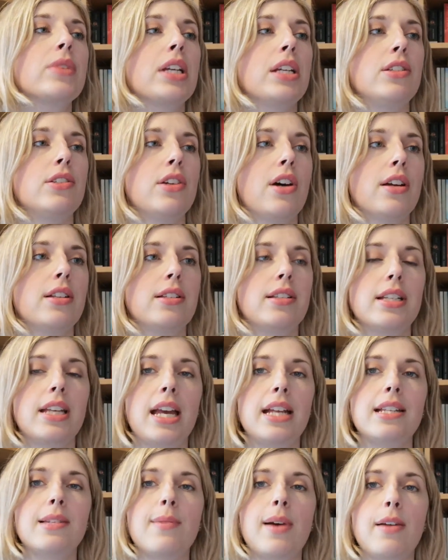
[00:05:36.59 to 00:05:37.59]
a chance to
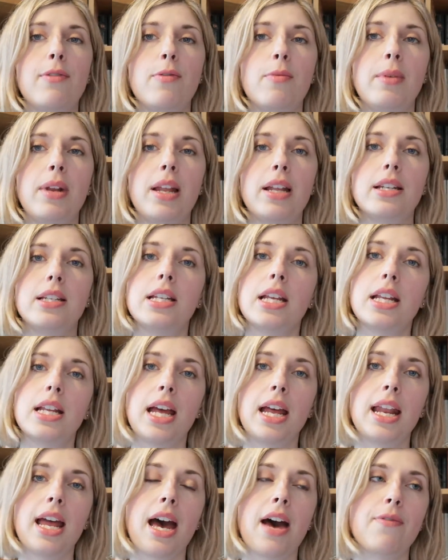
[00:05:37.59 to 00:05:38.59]
get away from London
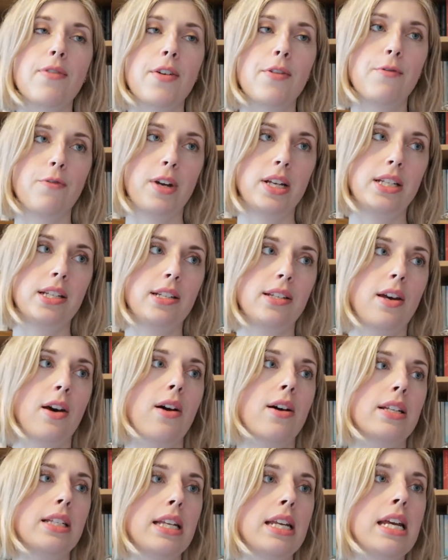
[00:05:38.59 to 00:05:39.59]
and have a fresh
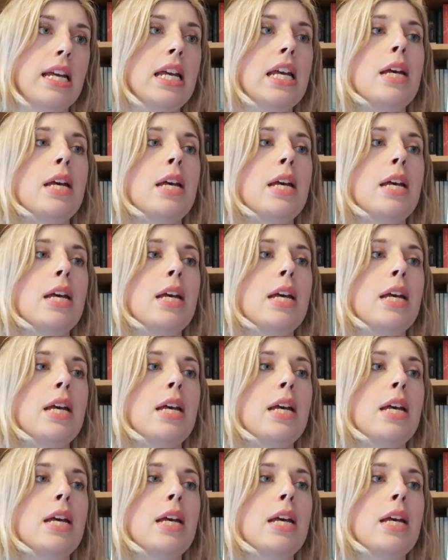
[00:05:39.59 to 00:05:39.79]
start.